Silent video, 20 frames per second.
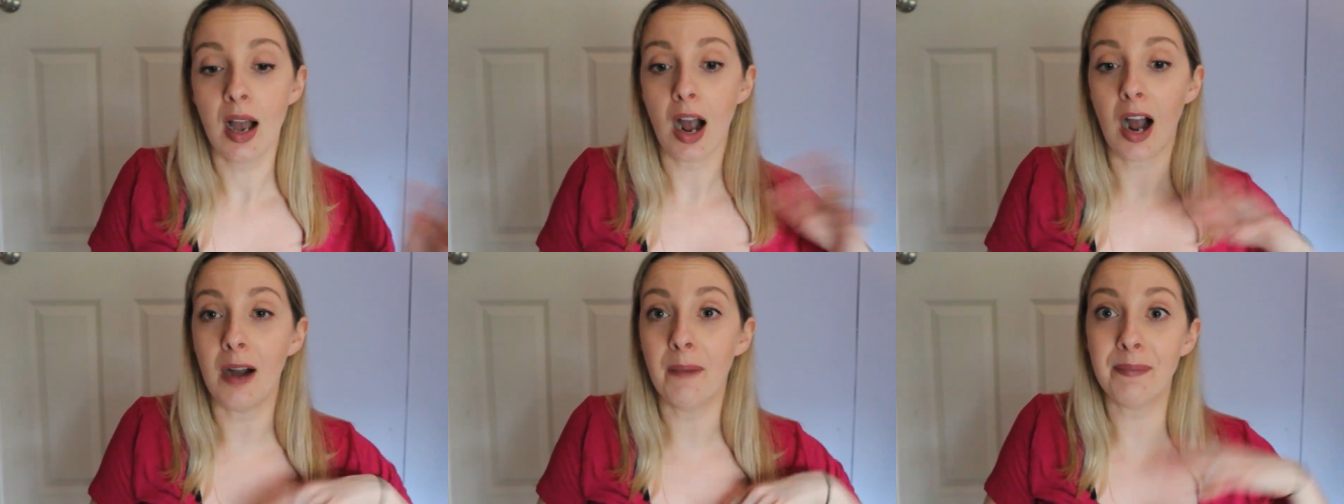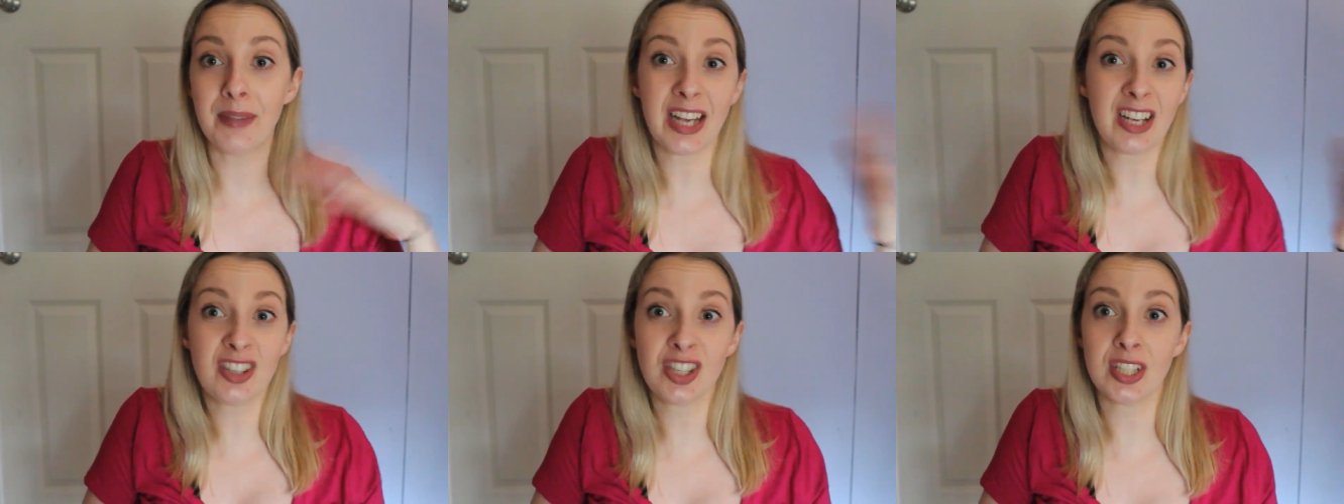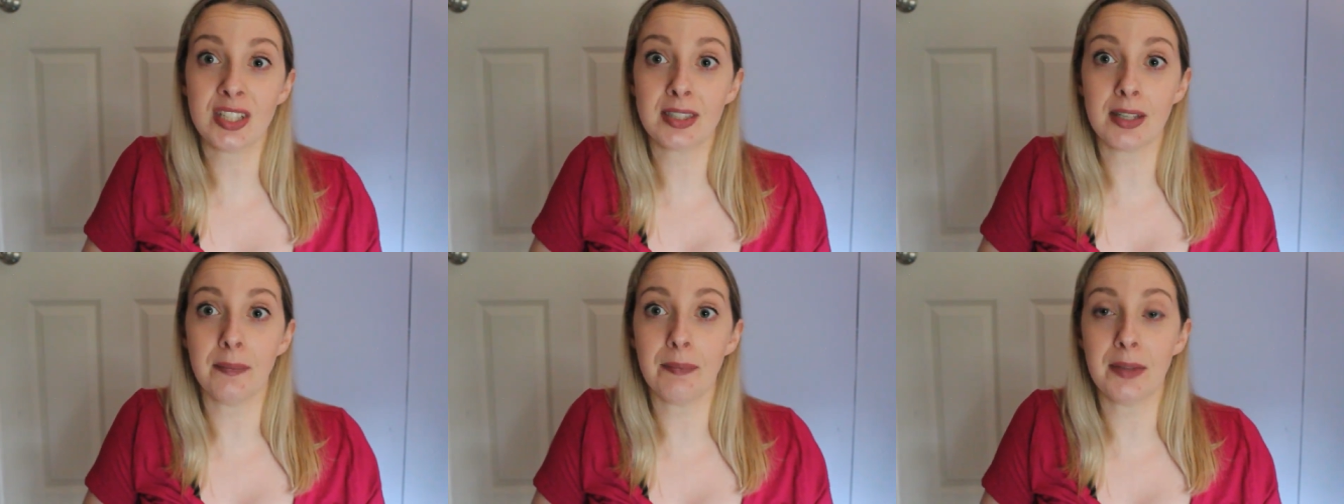Um, that's
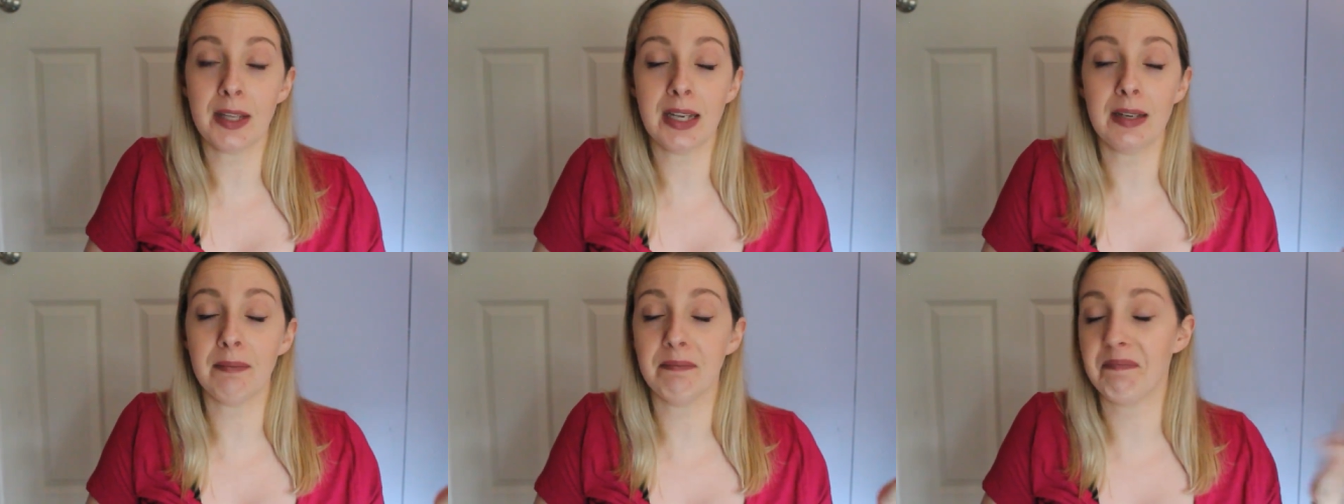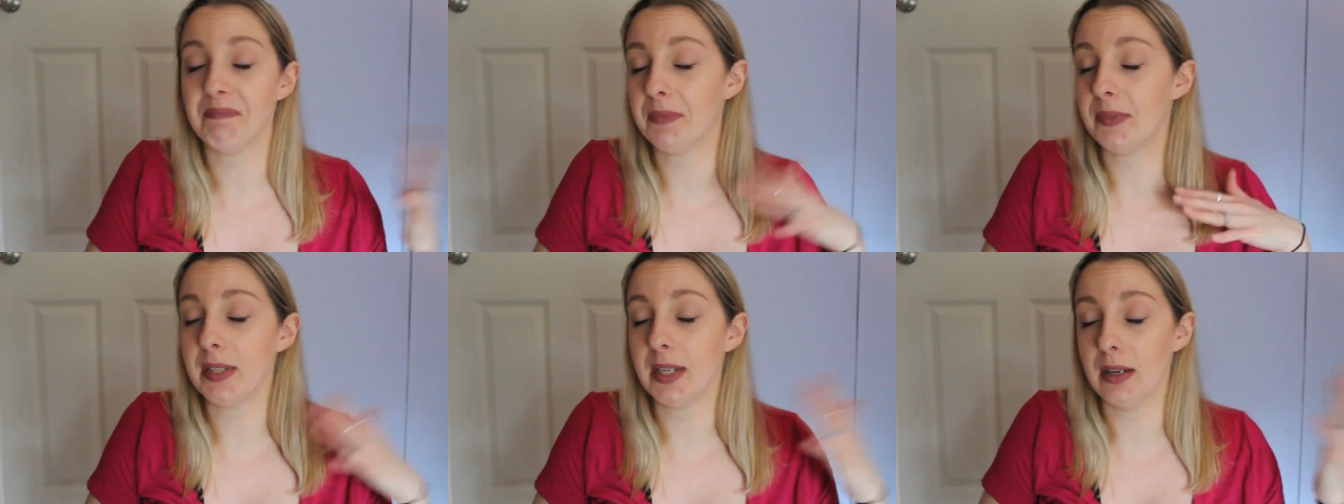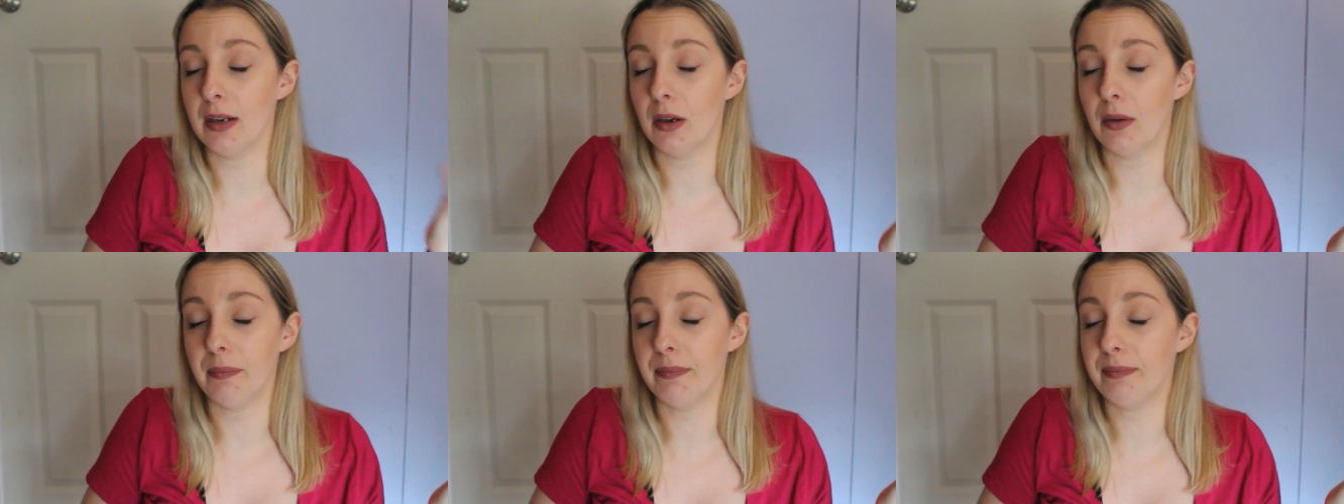just something,
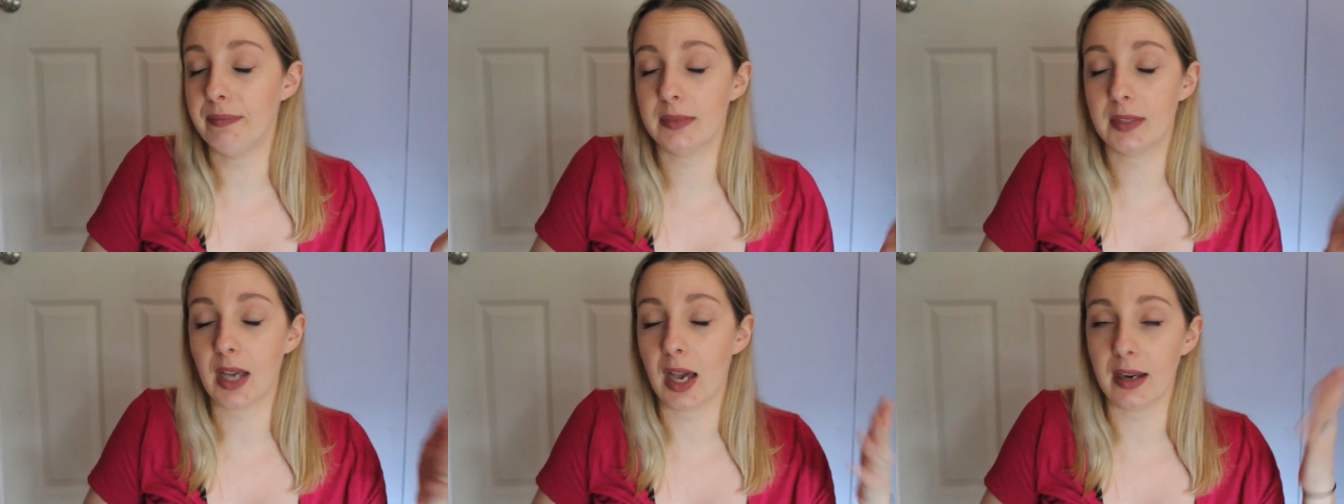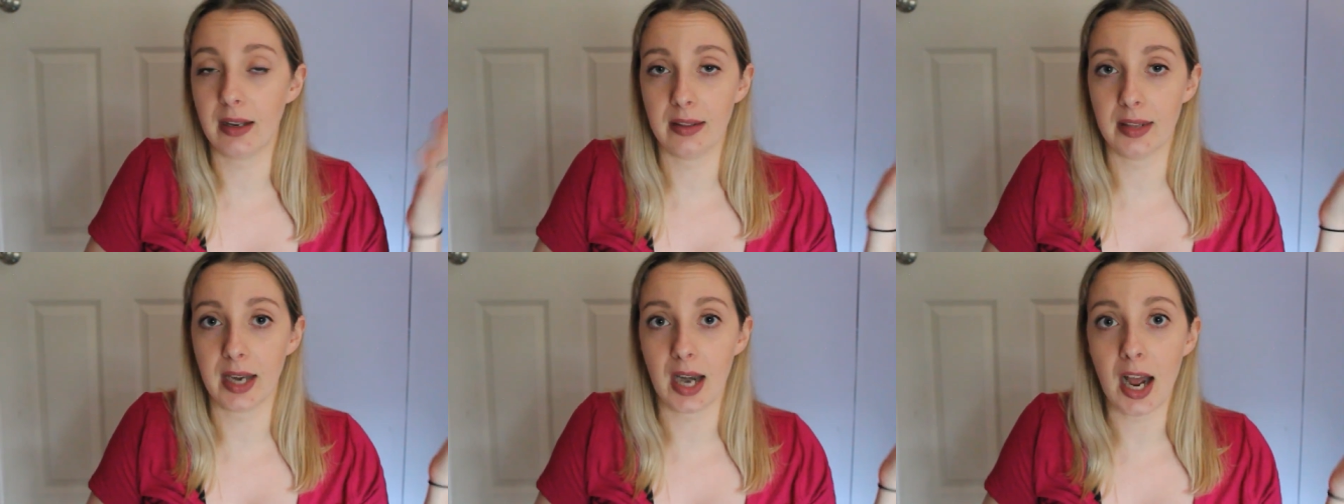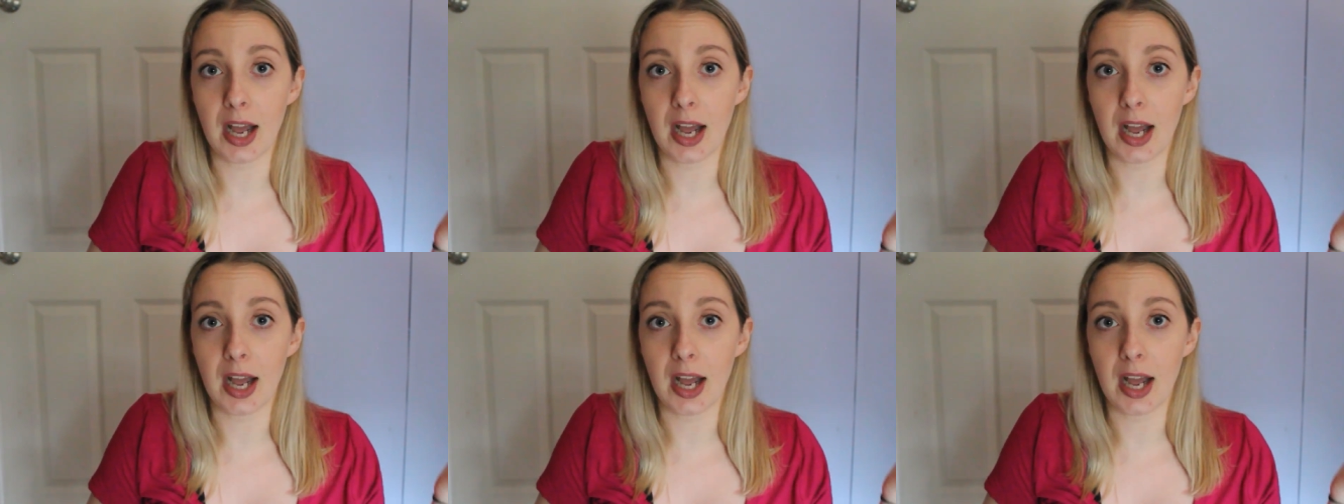you know, kind of that